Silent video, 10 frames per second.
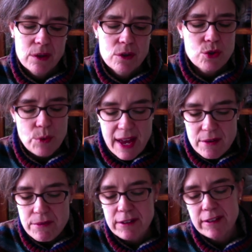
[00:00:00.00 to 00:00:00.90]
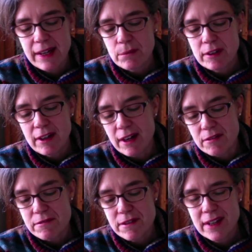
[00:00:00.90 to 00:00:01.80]
Do everything with
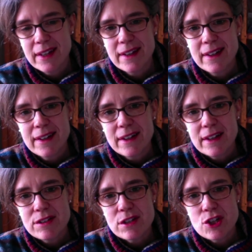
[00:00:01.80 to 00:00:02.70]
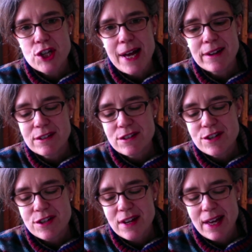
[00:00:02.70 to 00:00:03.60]
love. It's a
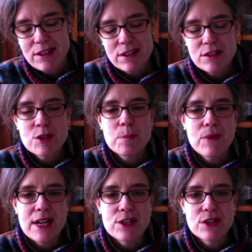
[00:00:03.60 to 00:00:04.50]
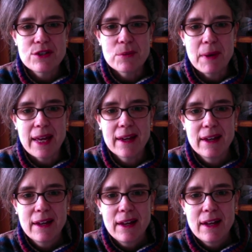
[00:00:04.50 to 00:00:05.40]
challenge and an inspiration to me,
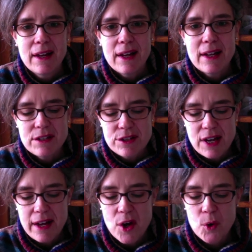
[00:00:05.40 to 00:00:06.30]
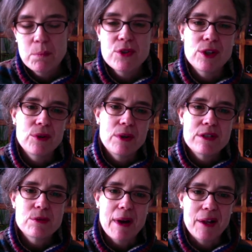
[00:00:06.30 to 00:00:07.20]
and I hope to you
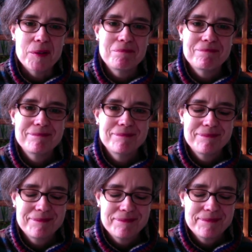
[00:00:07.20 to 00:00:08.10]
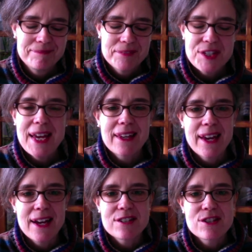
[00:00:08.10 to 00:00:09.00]
as well. Take
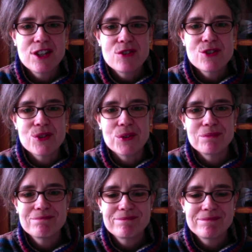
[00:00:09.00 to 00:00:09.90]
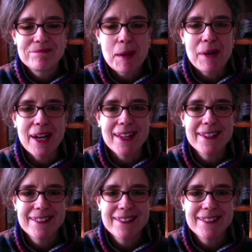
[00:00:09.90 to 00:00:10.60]
care. See you soon. Bye-bye.